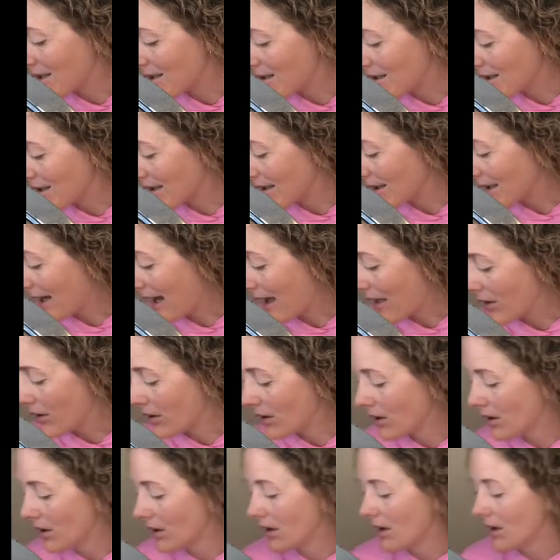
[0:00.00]
together.
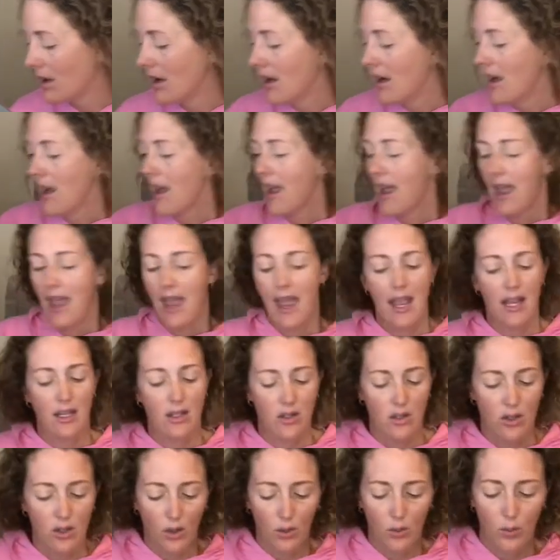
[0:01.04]
And
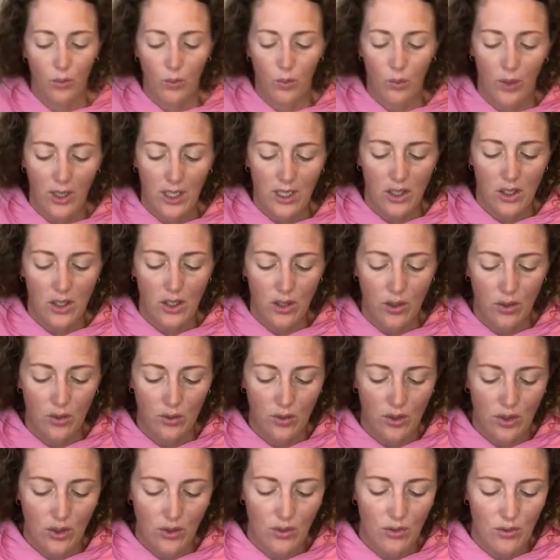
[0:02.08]
so when you
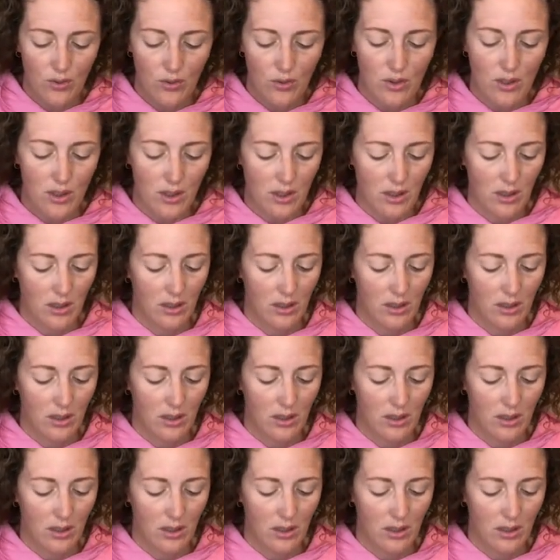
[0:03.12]
use